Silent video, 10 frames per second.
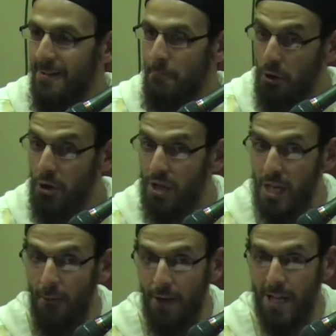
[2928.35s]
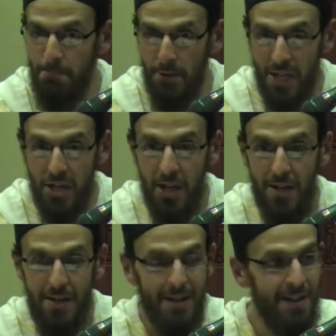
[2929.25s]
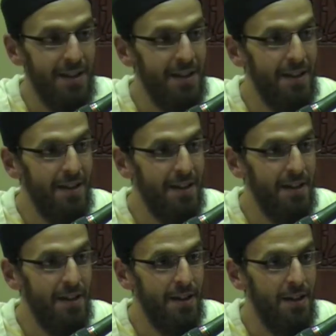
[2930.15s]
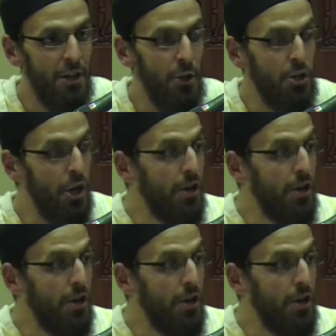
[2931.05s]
Put yourself in his position. You took